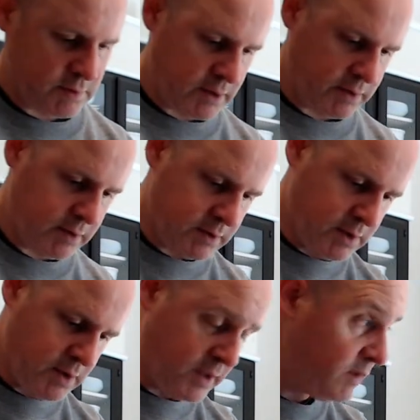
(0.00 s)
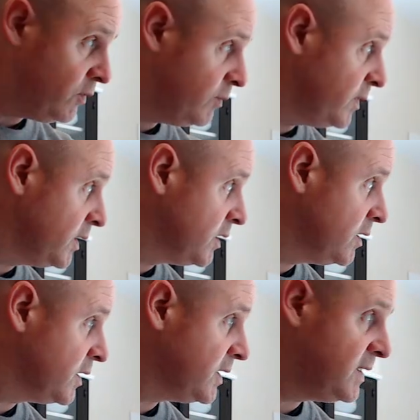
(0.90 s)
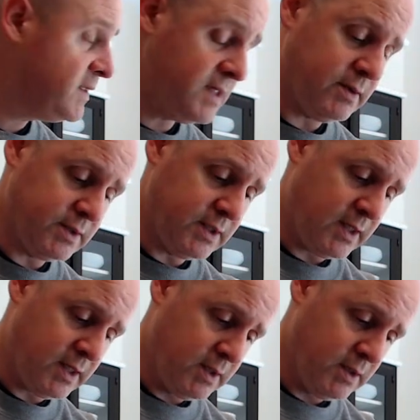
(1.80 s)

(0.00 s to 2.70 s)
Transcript: I think tonight we'll be cooking these outside.